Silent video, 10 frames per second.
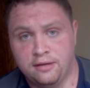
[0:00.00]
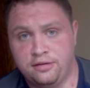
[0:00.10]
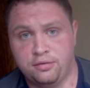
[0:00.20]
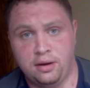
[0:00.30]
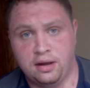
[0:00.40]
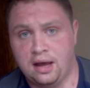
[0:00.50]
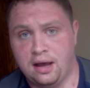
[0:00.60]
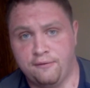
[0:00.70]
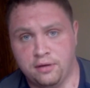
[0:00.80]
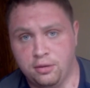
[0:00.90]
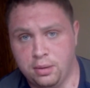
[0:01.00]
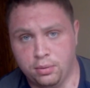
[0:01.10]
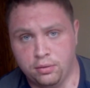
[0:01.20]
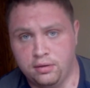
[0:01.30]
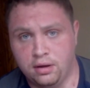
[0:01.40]
Swear to God, for you
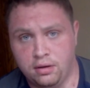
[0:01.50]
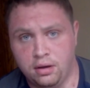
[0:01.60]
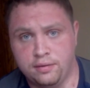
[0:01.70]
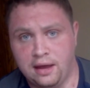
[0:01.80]
people who don't know,